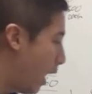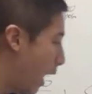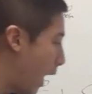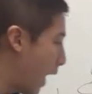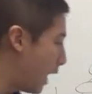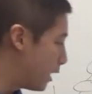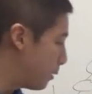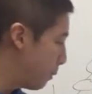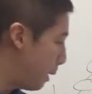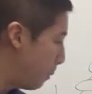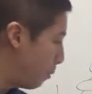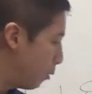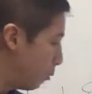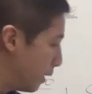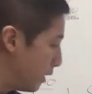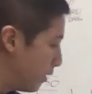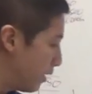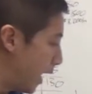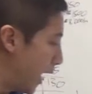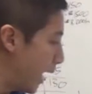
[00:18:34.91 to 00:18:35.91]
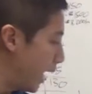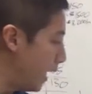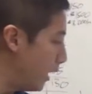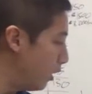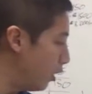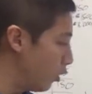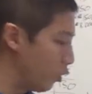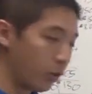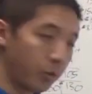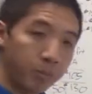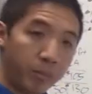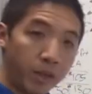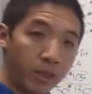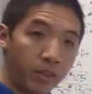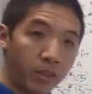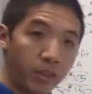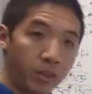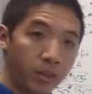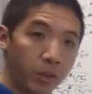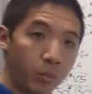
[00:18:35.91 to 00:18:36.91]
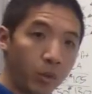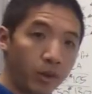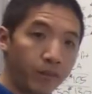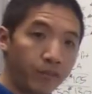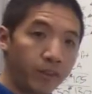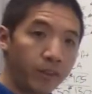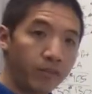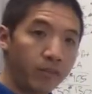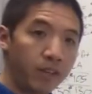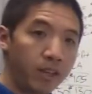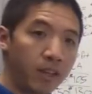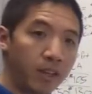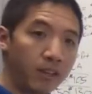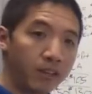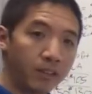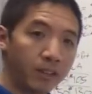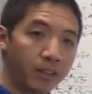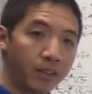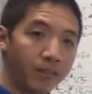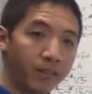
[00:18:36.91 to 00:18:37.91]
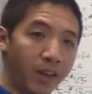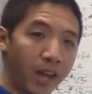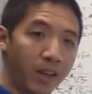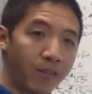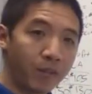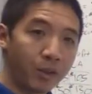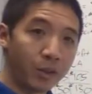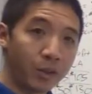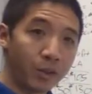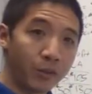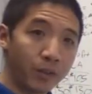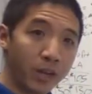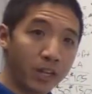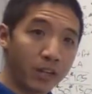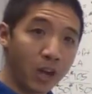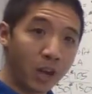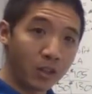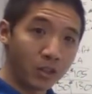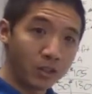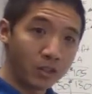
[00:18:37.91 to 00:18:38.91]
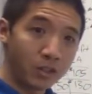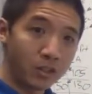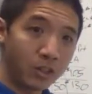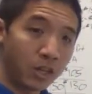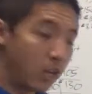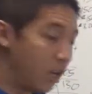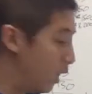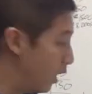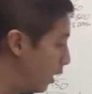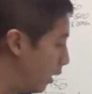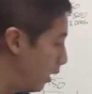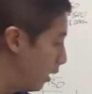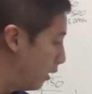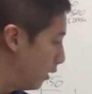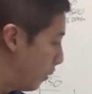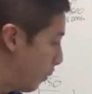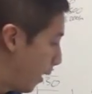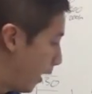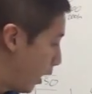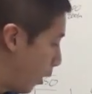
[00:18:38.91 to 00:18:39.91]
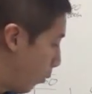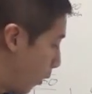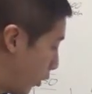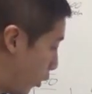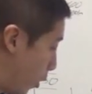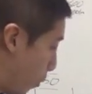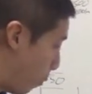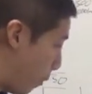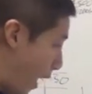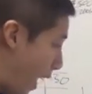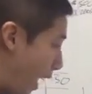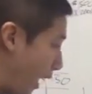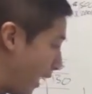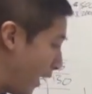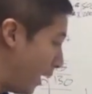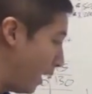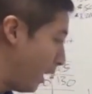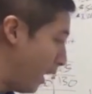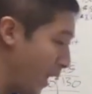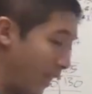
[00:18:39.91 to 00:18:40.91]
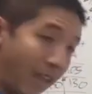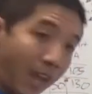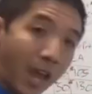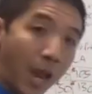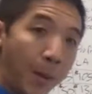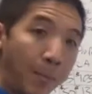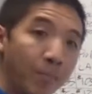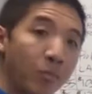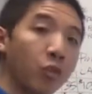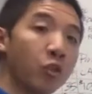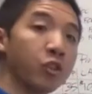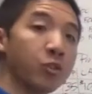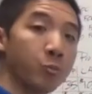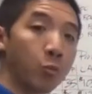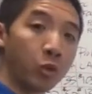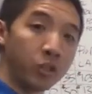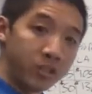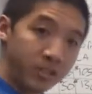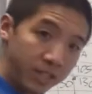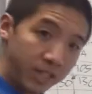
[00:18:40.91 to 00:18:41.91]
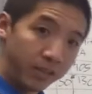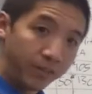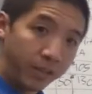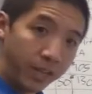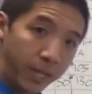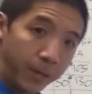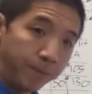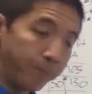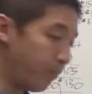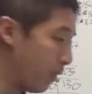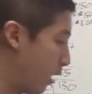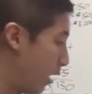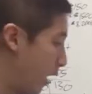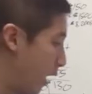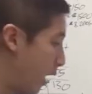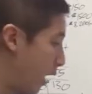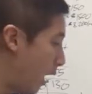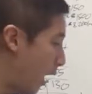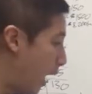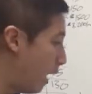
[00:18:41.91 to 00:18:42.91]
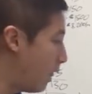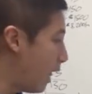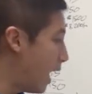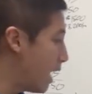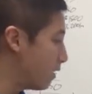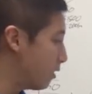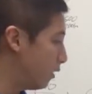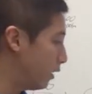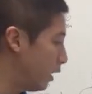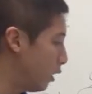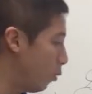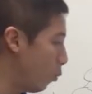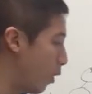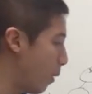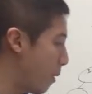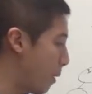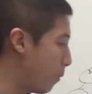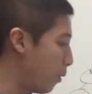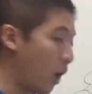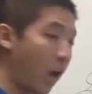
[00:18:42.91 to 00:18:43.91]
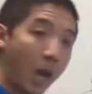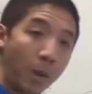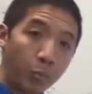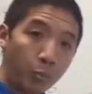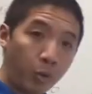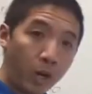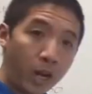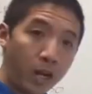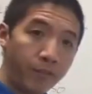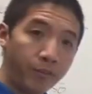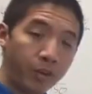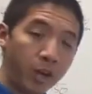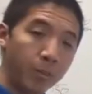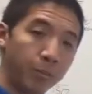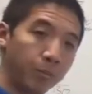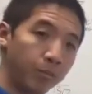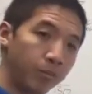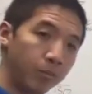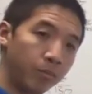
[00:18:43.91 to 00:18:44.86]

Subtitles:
As people maintain their monthly 150, 75, or $35, depending on what they're buying, again, there's more CV. And lastly, when people upgrade from